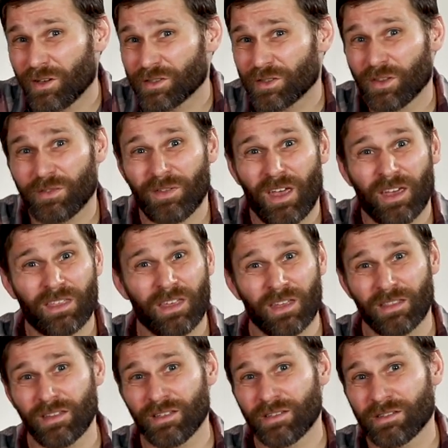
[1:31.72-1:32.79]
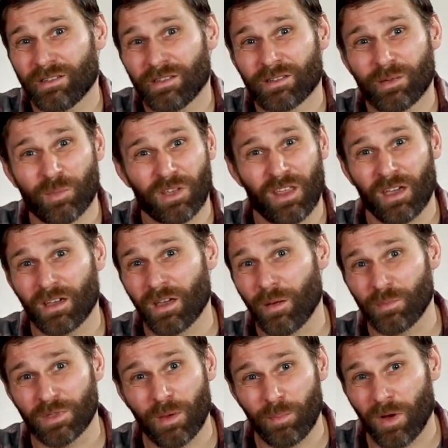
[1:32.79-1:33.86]
also the fact that this is just something that
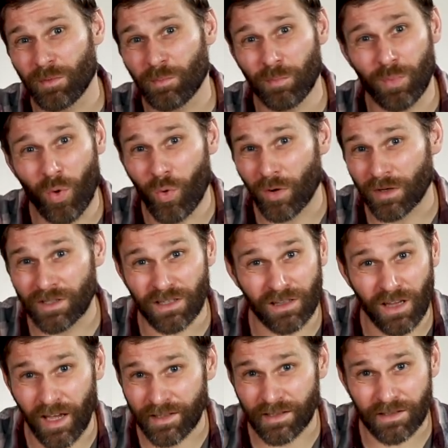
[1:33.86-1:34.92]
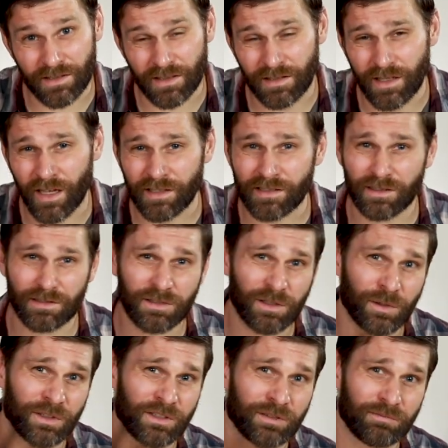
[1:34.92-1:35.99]
comes up on boards and licensing tests,
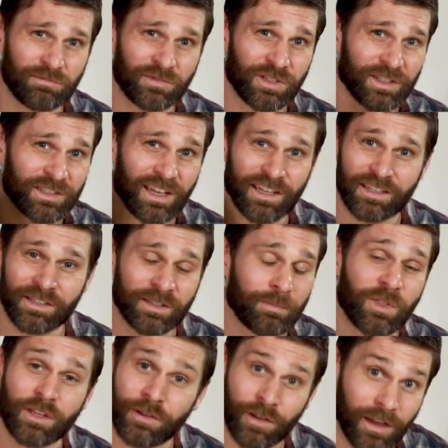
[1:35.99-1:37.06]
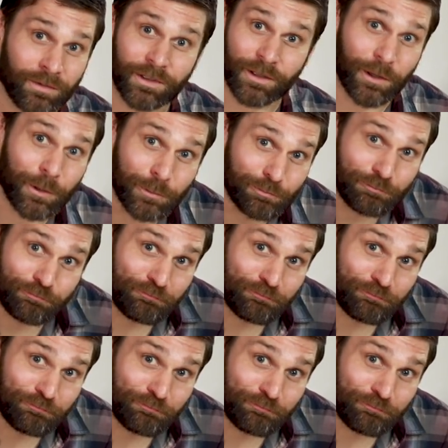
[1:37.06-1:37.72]
so it's just kind of something you have to know.